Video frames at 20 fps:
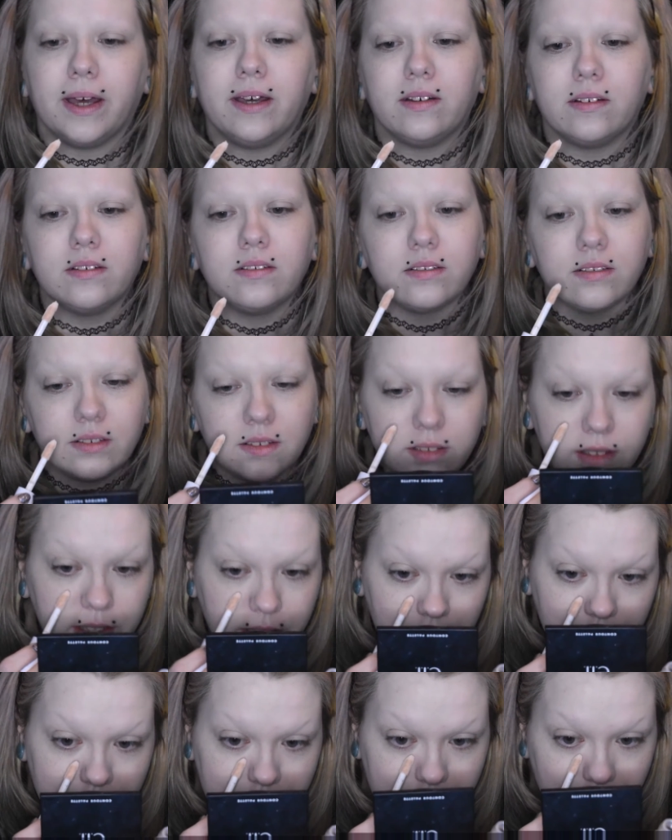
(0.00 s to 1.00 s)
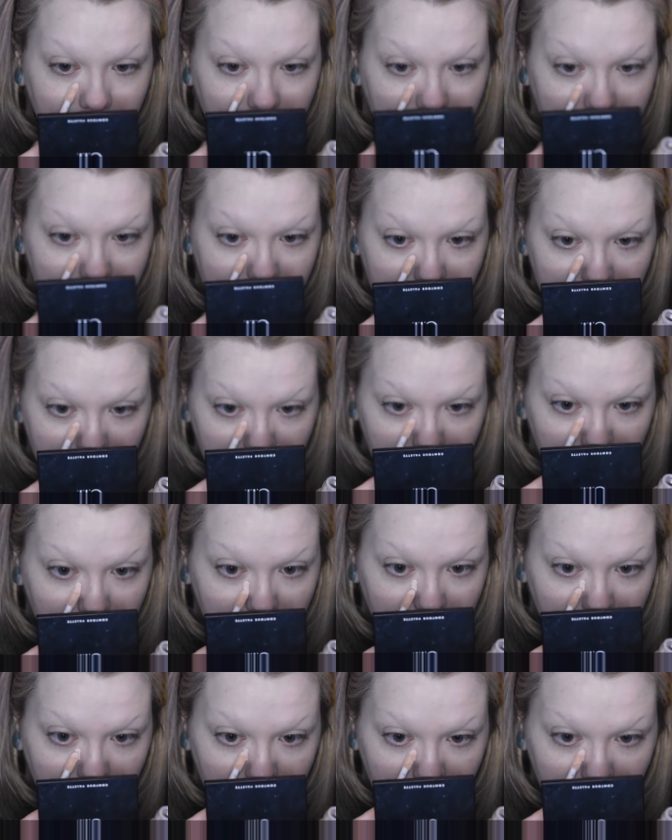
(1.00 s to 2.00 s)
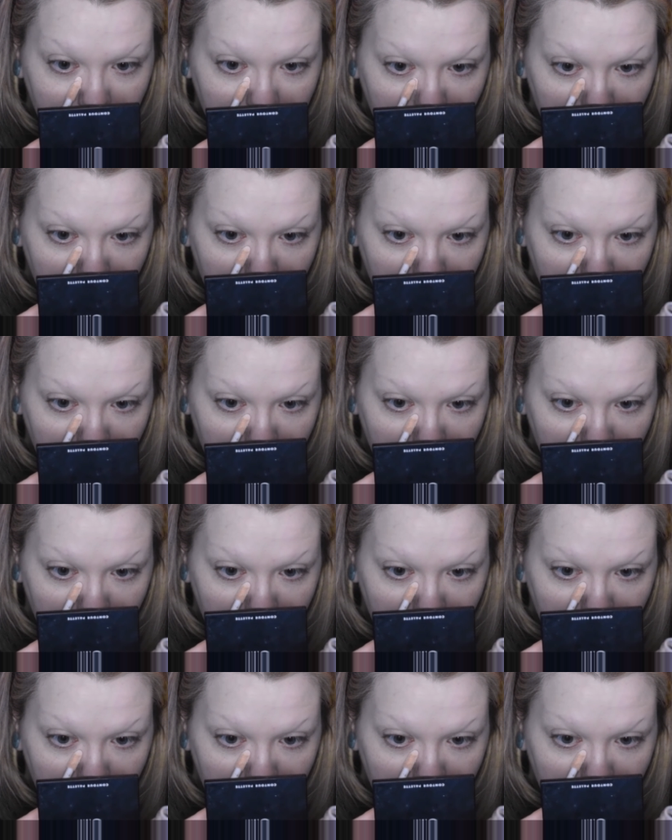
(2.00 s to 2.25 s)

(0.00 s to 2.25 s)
Doesn't smell, so that's nice.